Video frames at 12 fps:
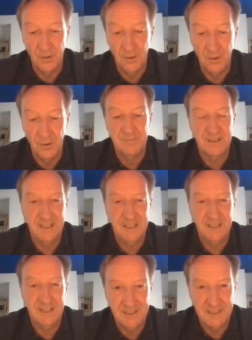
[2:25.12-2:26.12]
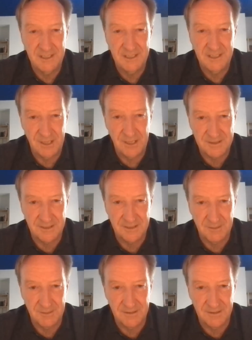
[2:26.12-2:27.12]
or not. But clearly, we need to
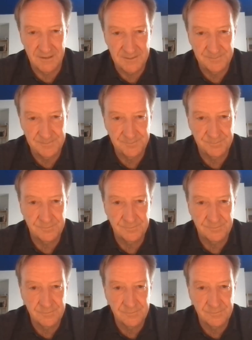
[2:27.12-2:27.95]
be practical about this.